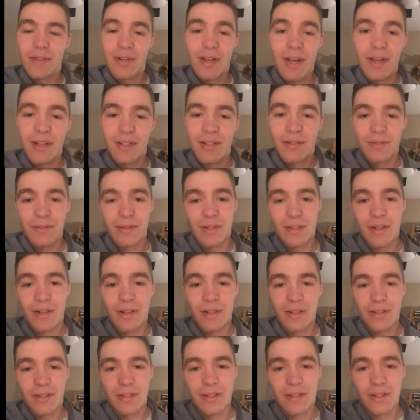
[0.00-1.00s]
even actively,
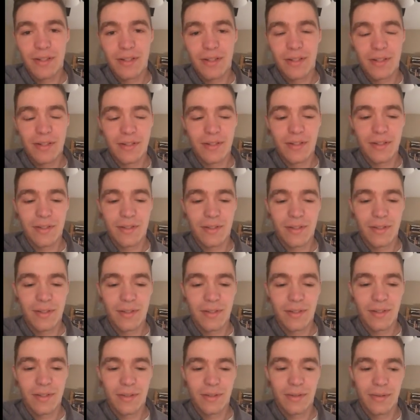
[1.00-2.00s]
not just
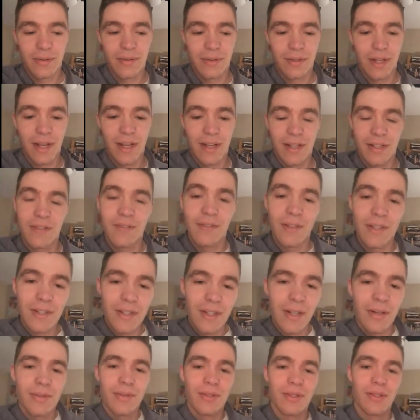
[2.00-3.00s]
the activities
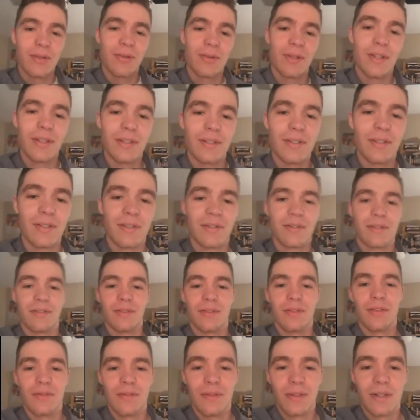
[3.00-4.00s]
that I was doing to
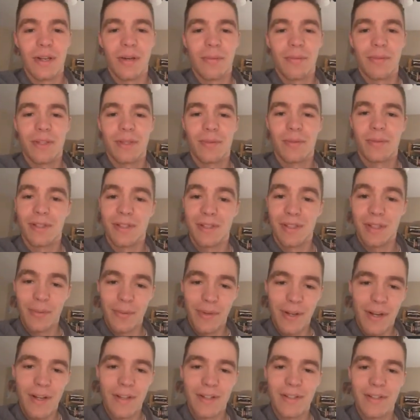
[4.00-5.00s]
overcome this, but
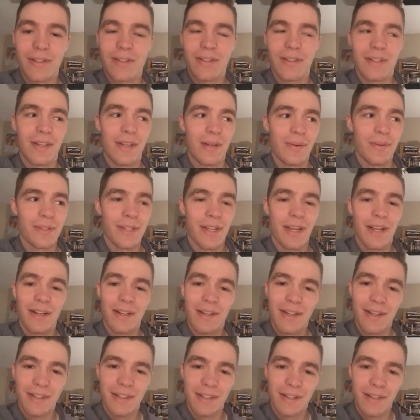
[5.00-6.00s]
subconsciously I was
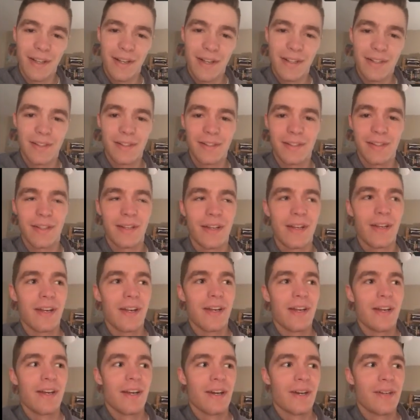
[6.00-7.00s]
analyzing less.
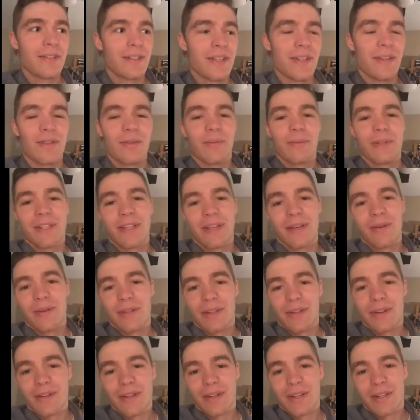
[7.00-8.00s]
I was getting through my day
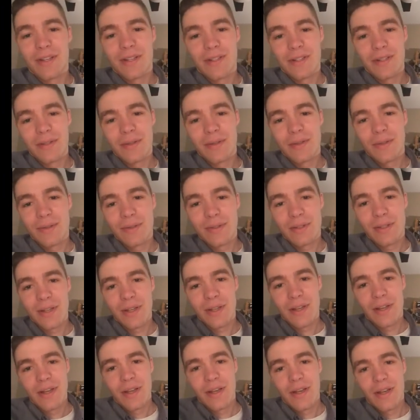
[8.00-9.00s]
without any issues.
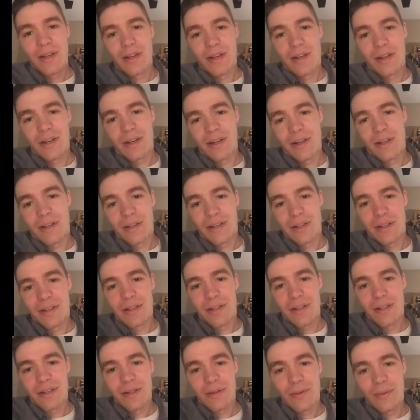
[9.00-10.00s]

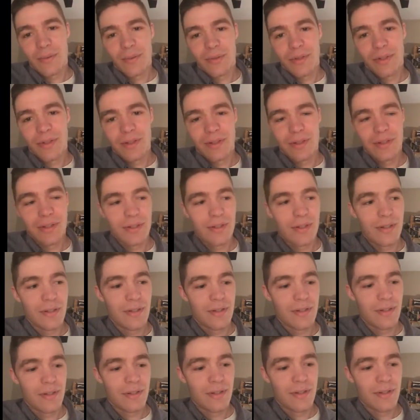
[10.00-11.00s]
I would
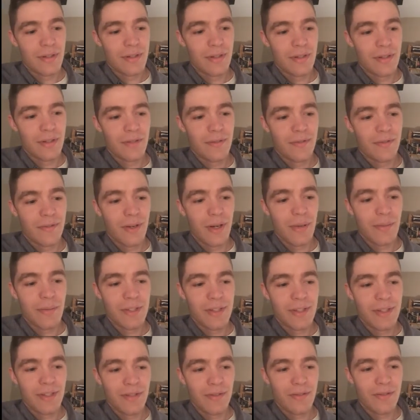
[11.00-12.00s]
find
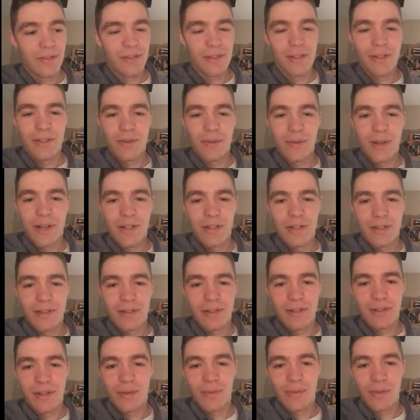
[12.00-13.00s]
myself in
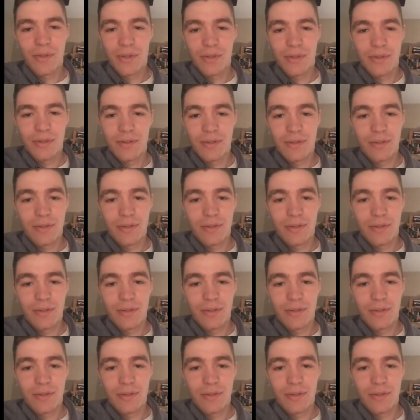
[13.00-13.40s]
situations that would